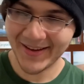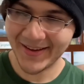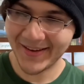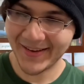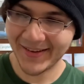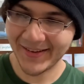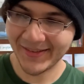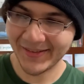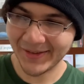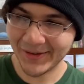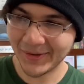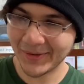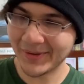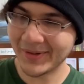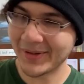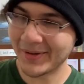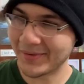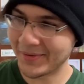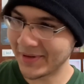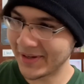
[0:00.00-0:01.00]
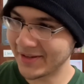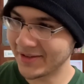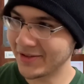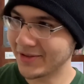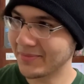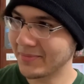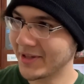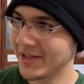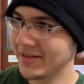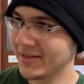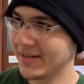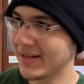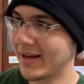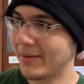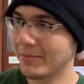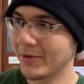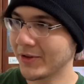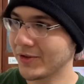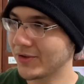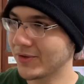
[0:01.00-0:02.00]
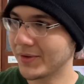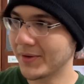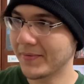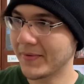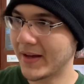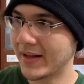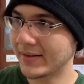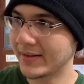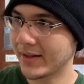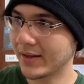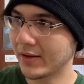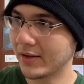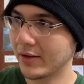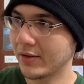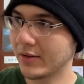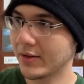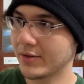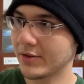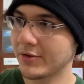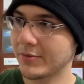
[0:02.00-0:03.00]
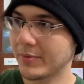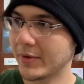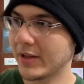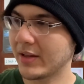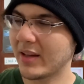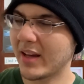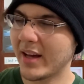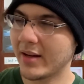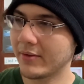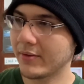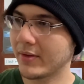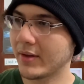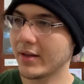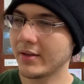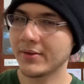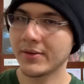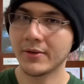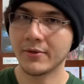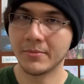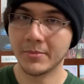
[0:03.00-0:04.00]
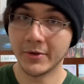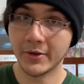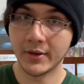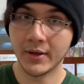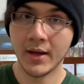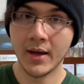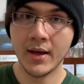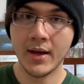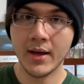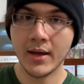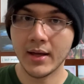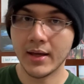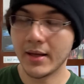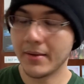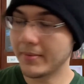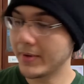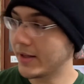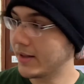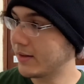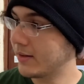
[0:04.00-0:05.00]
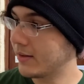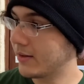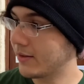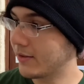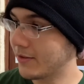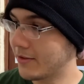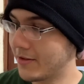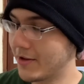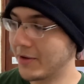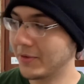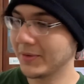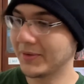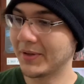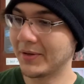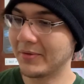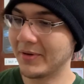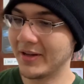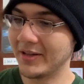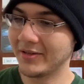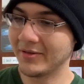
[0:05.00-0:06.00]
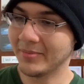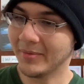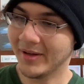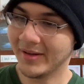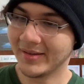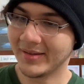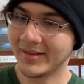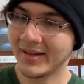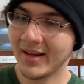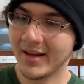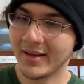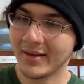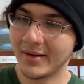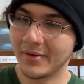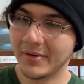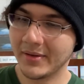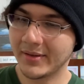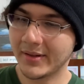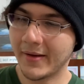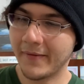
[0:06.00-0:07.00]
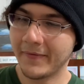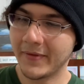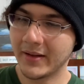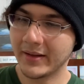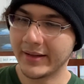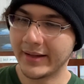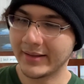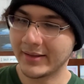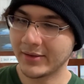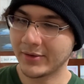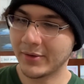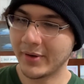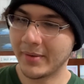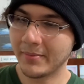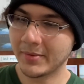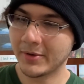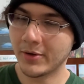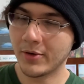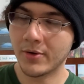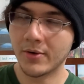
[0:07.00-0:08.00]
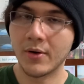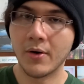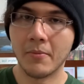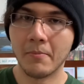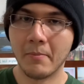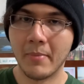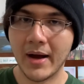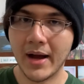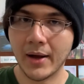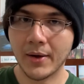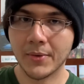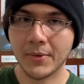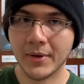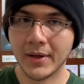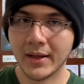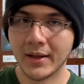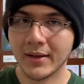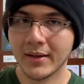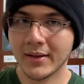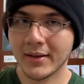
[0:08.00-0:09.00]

on those arrangements, I'm not sure if that's a Glockenspiel, I don't think so, but Even on those arrangements, there is something that screams horror buckwheat.